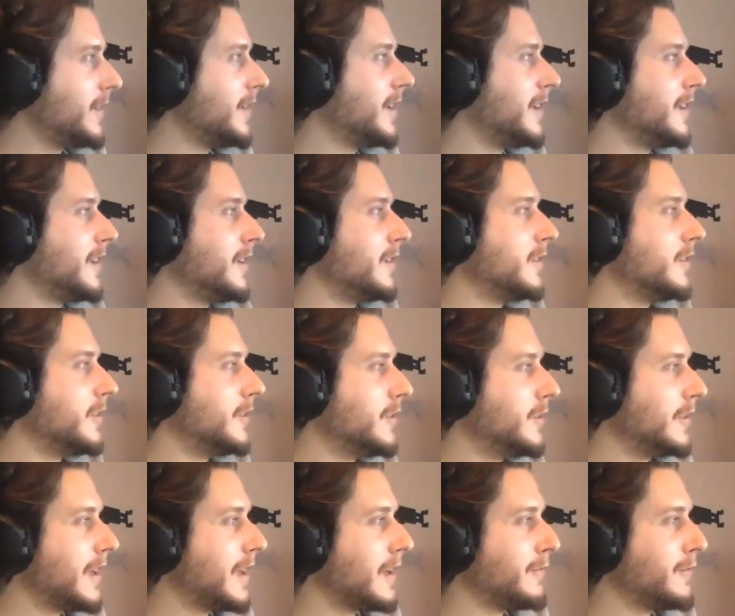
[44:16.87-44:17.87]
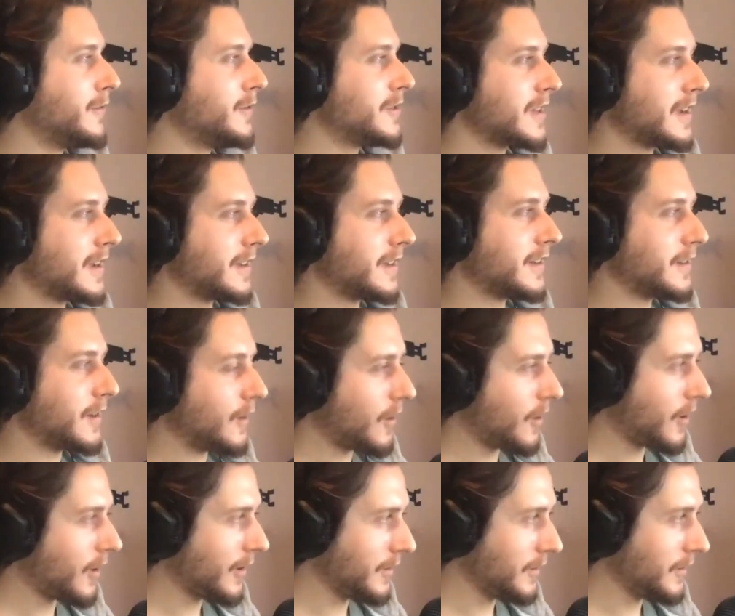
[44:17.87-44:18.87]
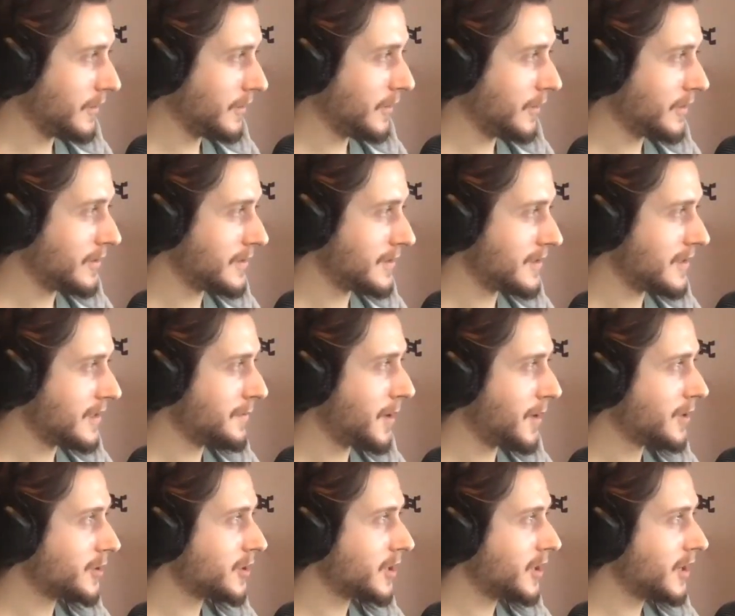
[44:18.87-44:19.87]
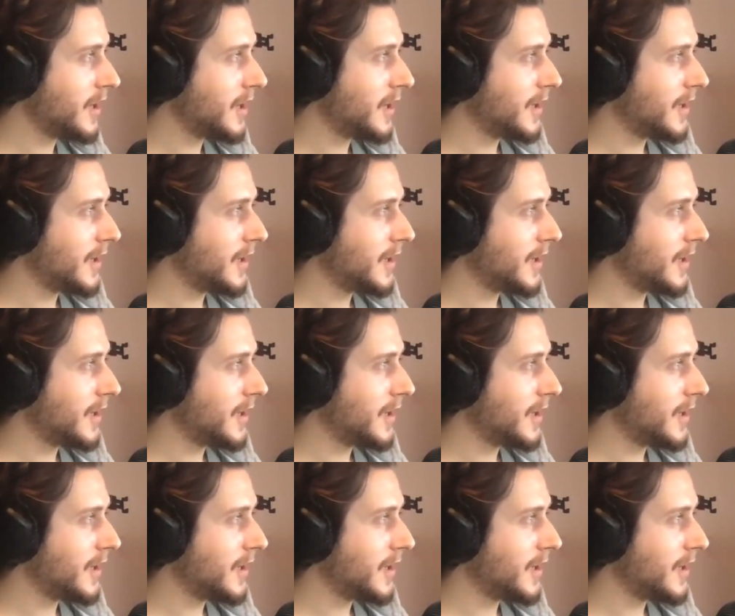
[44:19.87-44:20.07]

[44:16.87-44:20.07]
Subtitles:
you get a few seconds in the car and you couldn't see much.